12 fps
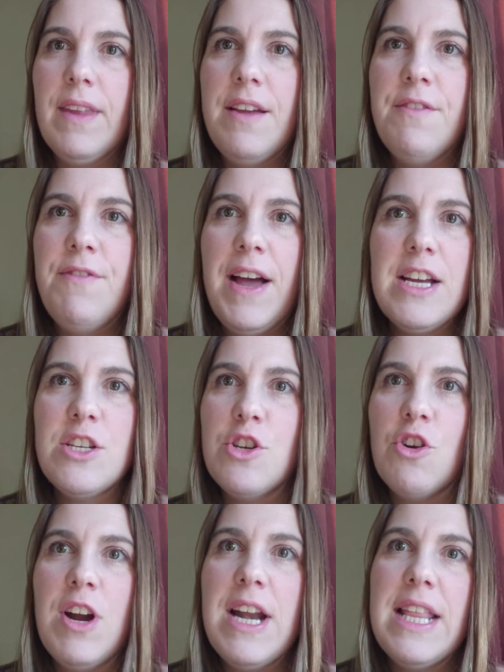
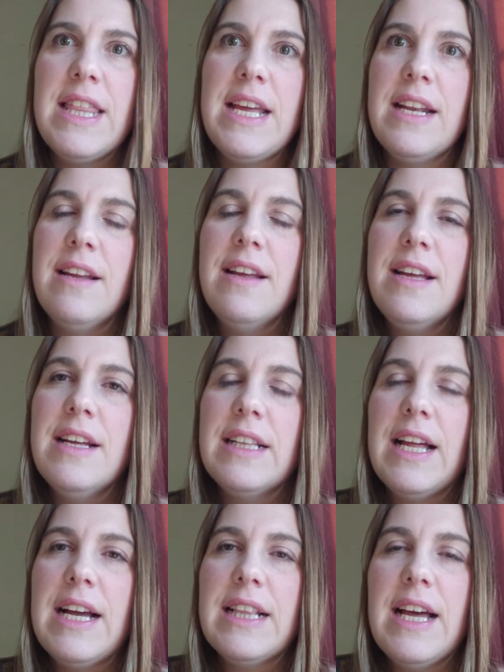infection or anything
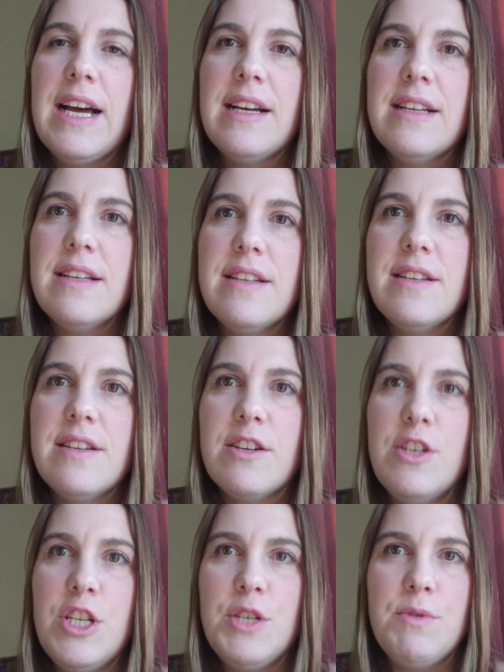like that,
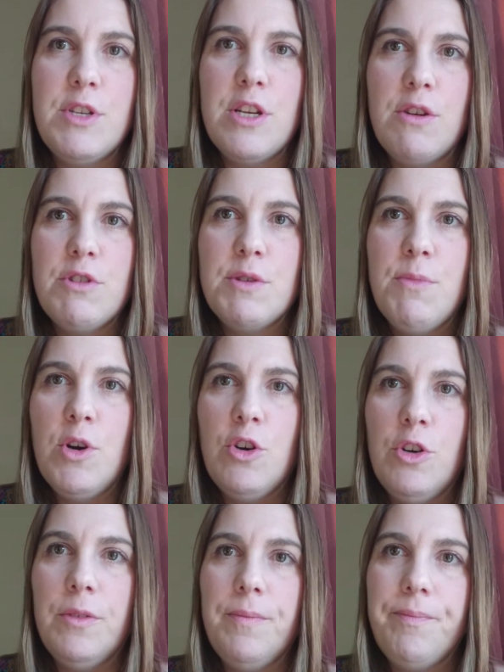because she was so
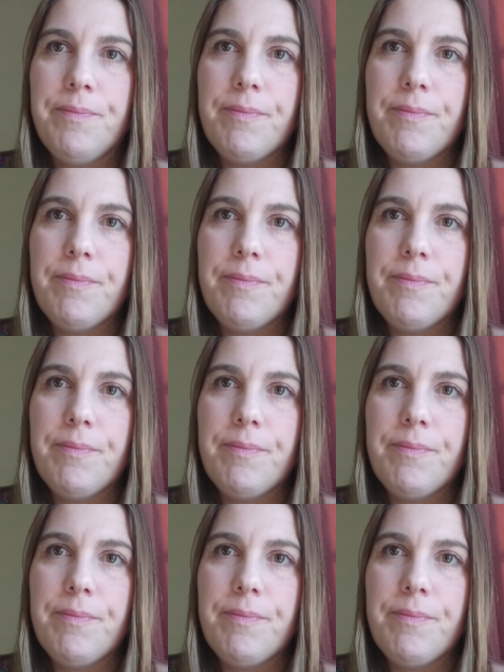small.